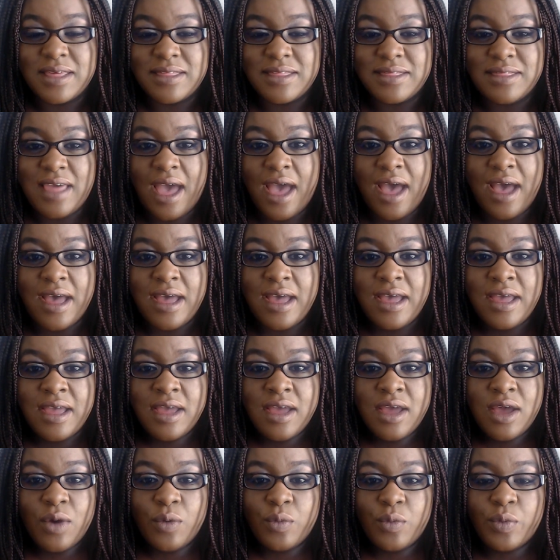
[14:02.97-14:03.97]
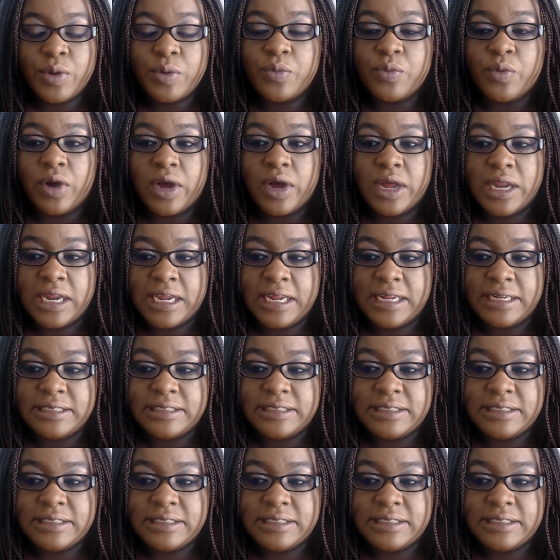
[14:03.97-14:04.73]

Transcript: that we wanted.